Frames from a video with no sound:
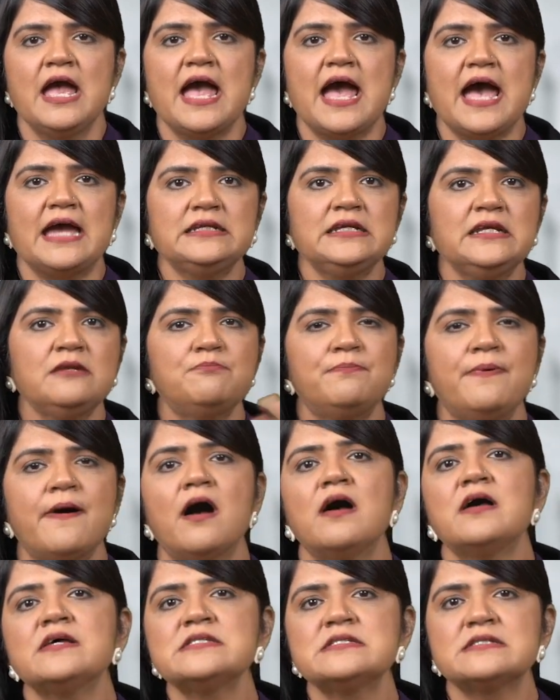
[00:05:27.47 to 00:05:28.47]
And in
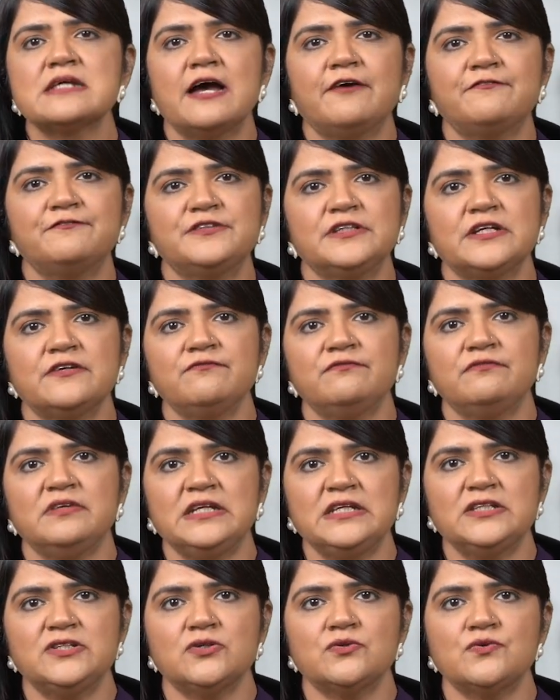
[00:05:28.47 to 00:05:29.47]
past, I've done
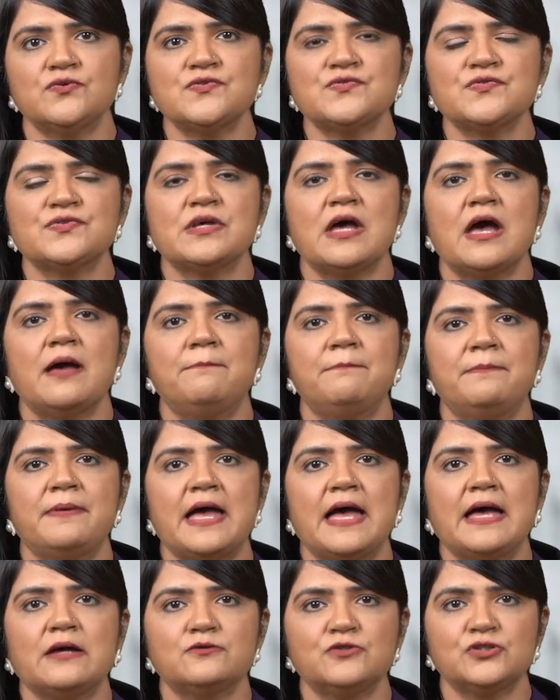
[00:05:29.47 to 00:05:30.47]
videos
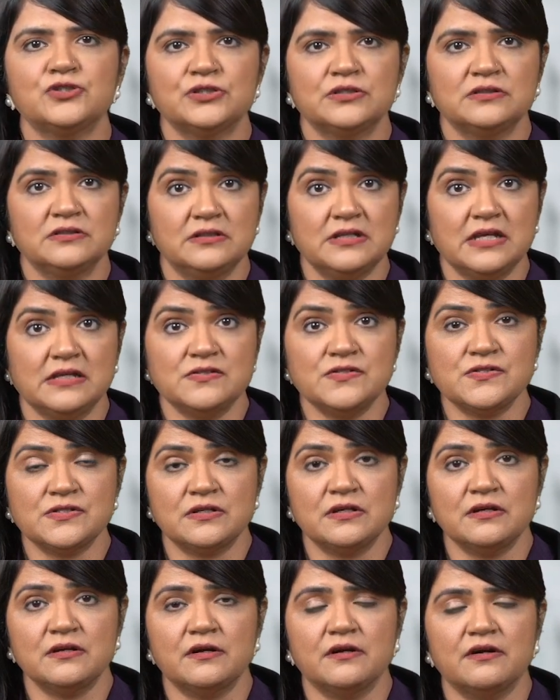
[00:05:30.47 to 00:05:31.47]
about this
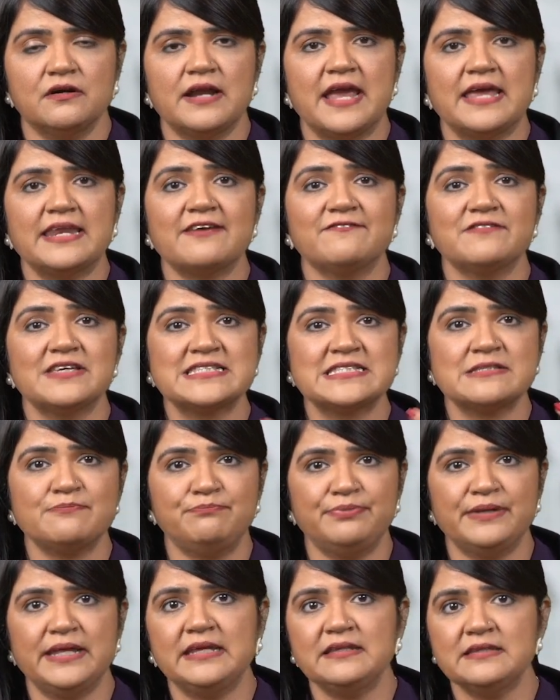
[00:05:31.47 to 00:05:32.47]
here, and I've
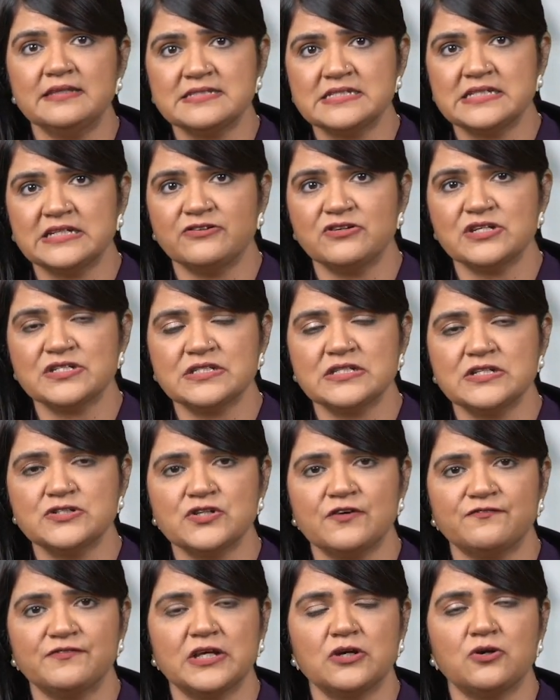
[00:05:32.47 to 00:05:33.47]
explained the seriousness
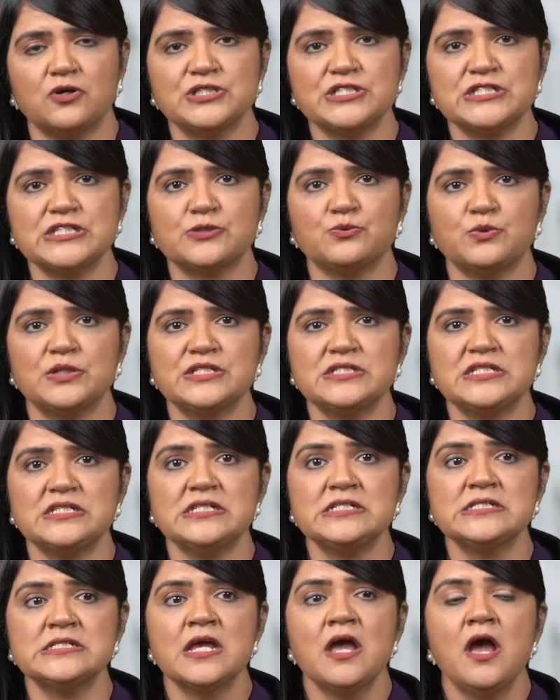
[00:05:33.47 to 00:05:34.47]
of the
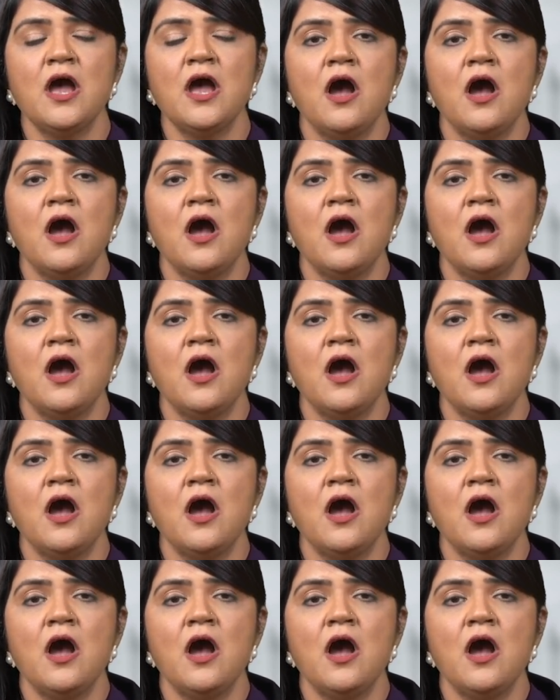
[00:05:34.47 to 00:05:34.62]
consequences,